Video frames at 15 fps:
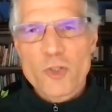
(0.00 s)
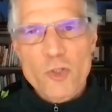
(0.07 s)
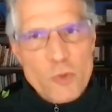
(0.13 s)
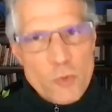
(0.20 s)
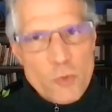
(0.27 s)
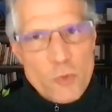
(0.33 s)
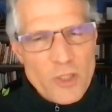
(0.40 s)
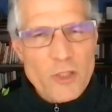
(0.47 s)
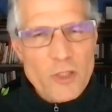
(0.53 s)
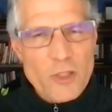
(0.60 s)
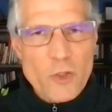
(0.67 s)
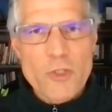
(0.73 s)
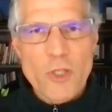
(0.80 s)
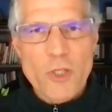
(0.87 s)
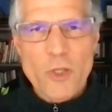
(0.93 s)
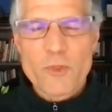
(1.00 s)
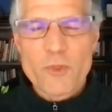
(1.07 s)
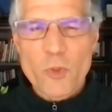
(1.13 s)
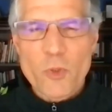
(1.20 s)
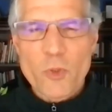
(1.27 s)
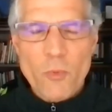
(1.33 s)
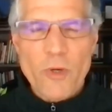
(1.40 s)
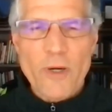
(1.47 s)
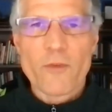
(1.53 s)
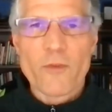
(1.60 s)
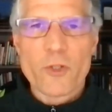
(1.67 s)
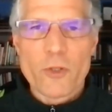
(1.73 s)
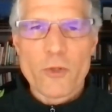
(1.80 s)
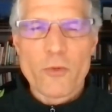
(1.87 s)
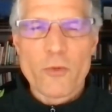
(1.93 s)
Do it in YouTube. Do it wherever
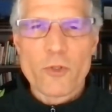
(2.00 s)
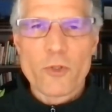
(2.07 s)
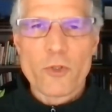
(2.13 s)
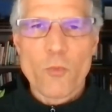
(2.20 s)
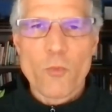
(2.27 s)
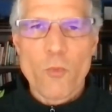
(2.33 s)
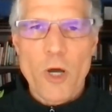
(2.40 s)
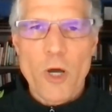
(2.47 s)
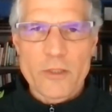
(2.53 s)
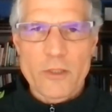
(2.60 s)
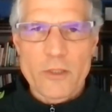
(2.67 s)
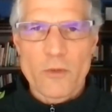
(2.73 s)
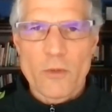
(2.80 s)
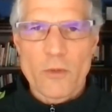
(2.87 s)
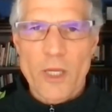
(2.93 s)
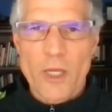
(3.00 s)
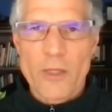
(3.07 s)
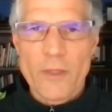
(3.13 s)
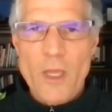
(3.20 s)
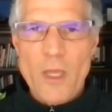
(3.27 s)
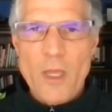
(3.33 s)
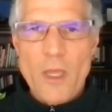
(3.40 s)
you you want to. Okay.